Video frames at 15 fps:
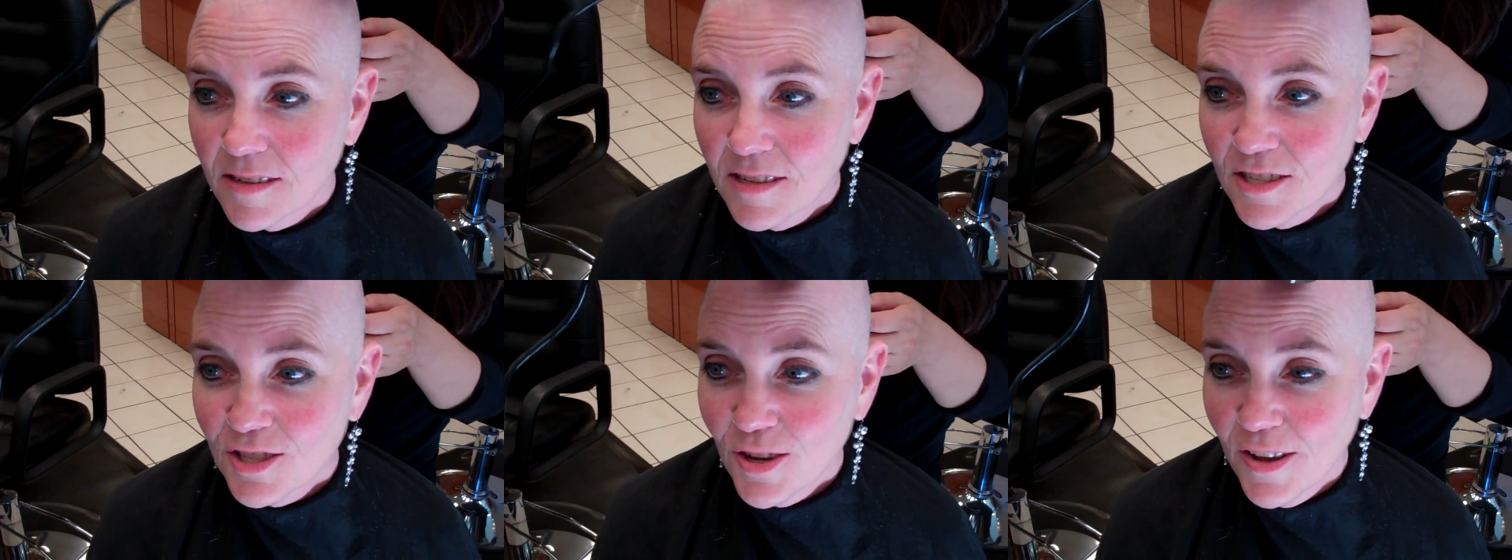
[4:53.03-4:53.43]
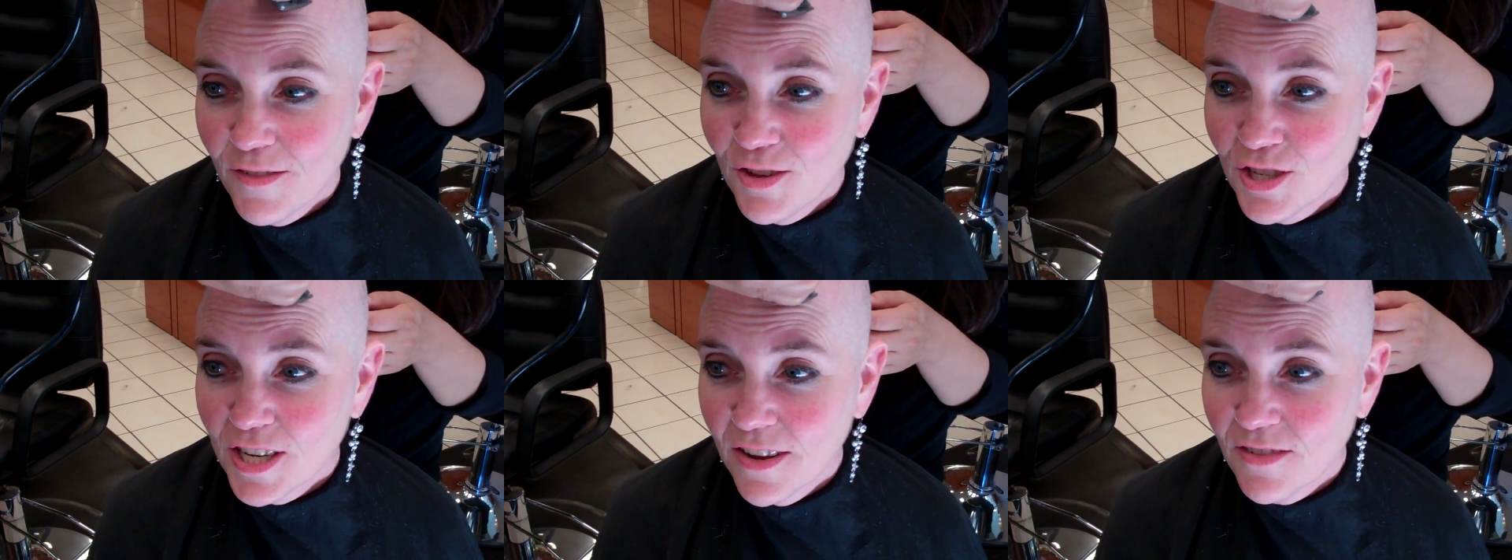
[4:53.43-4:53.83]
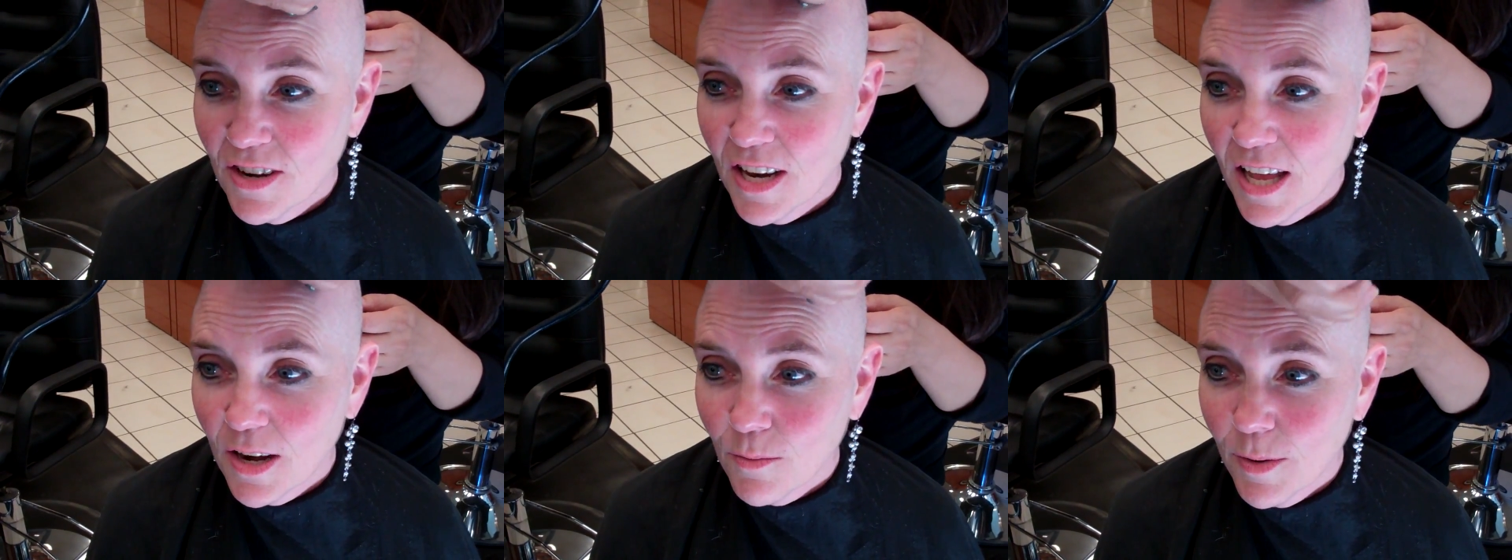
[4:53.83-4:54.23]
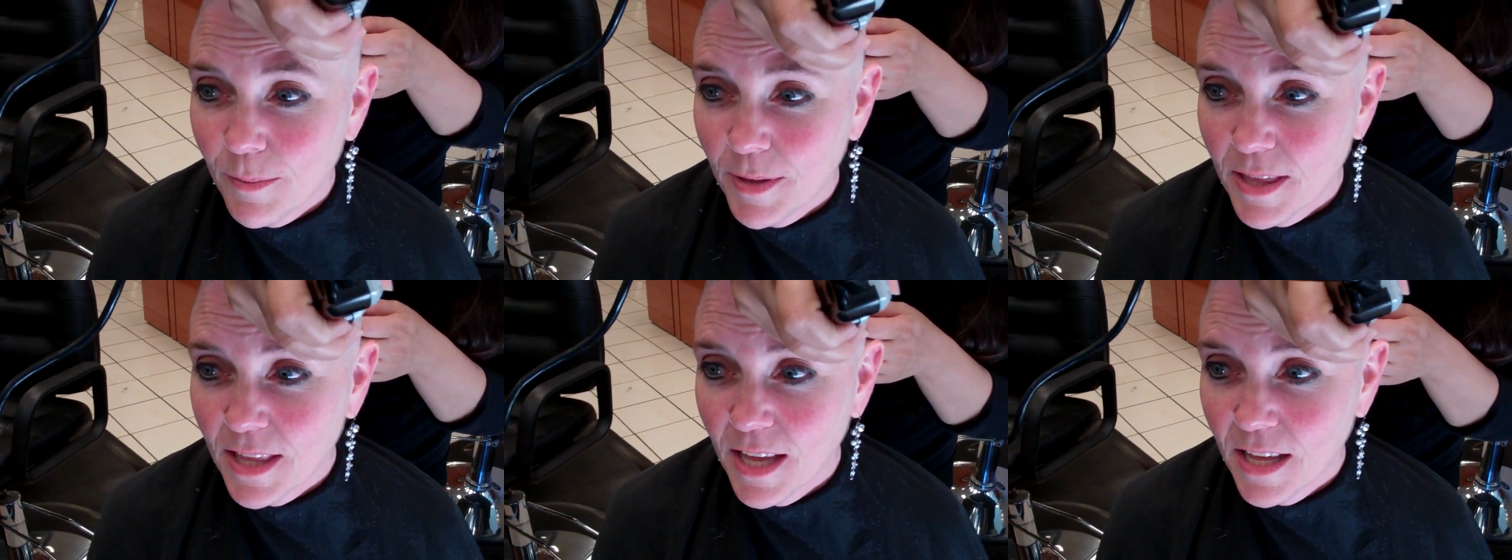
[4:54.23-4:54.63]
So have you shaved a lot of
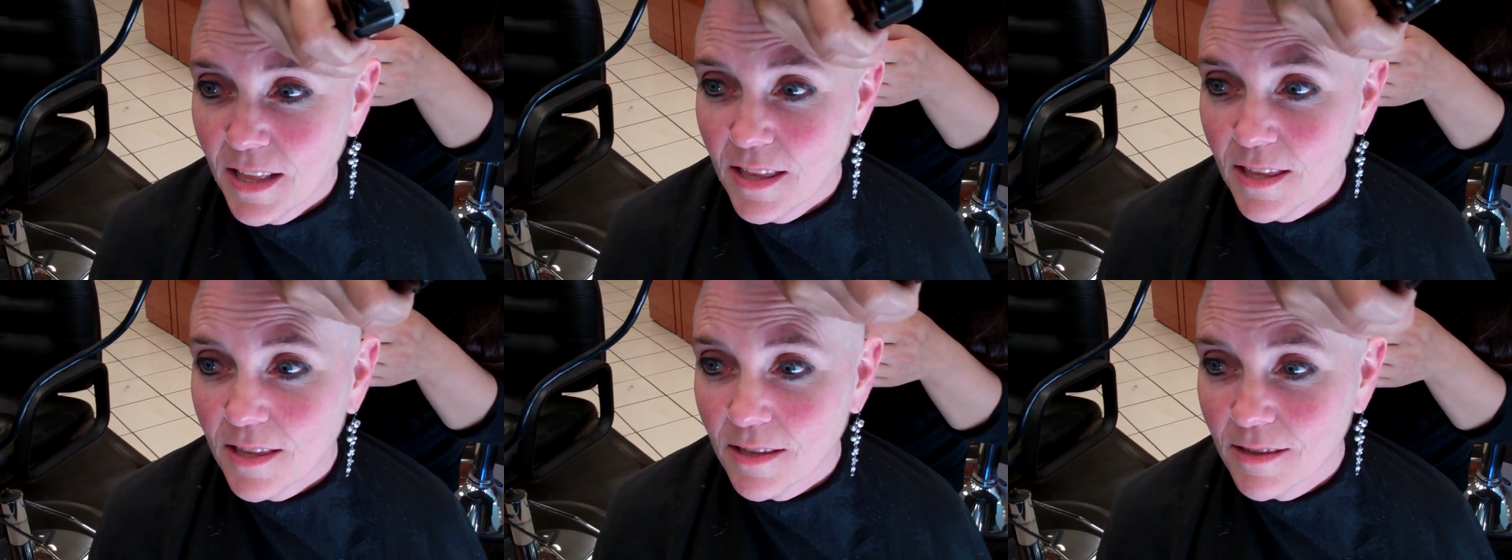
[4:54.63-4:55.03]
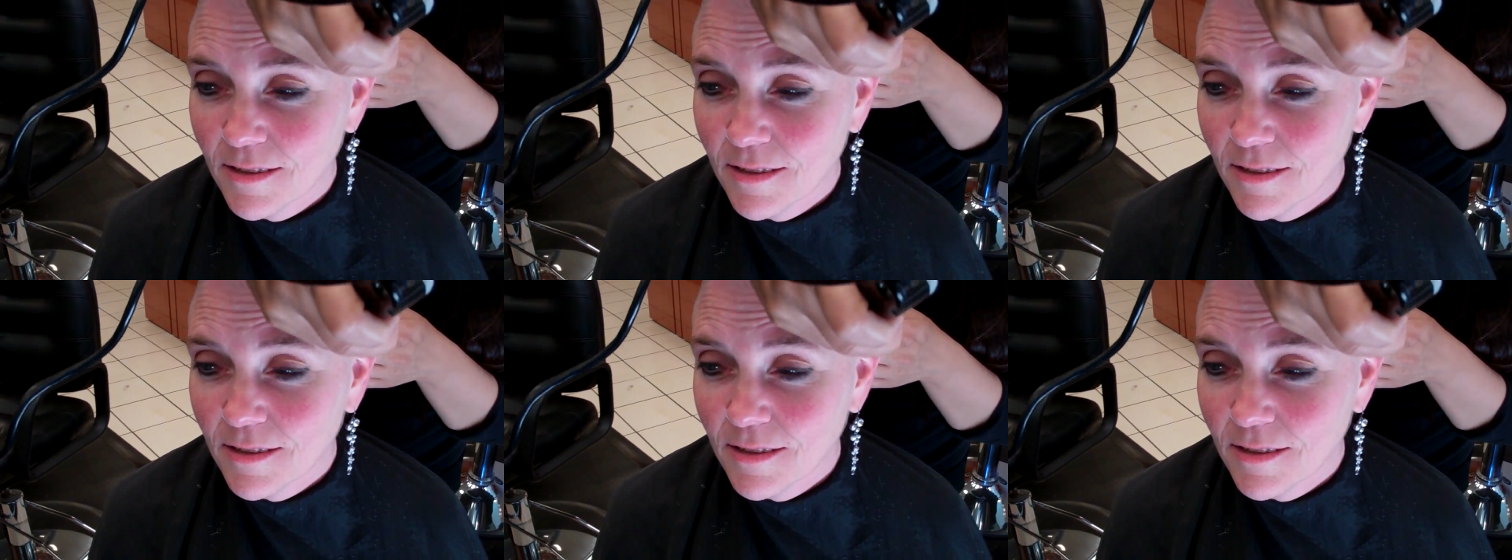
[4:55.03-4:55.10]
women's heads?